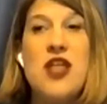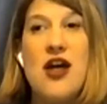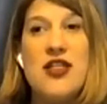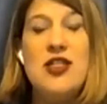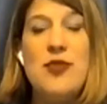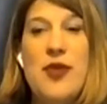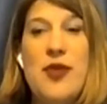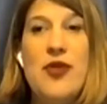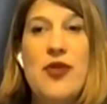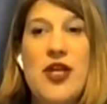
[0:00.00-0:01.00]
talk to the
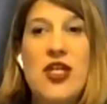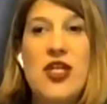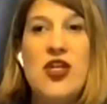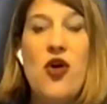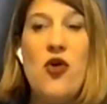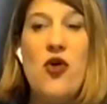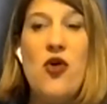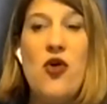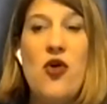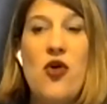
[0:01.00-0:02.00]
people in your home
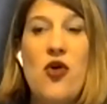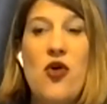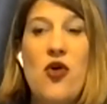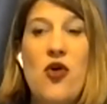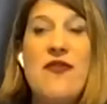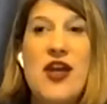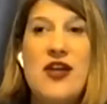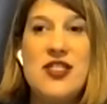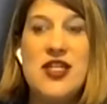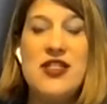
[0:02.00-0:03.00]
about some of
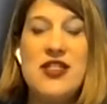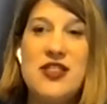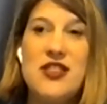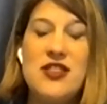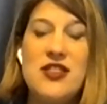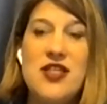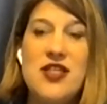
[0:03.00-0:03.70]
their skills.